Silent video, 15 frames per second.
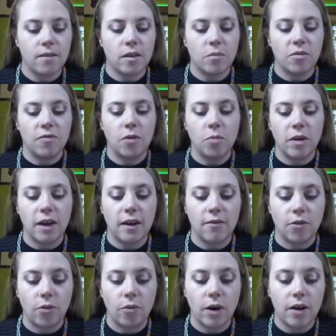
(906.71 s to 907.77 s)
of you might
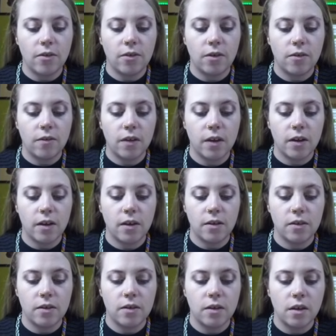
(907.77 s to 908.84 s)
have a rounder
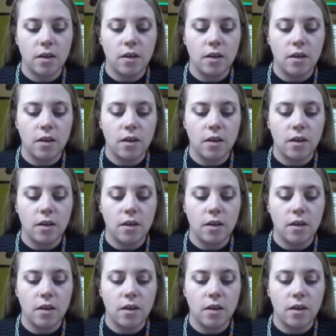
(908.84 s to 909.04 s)
face.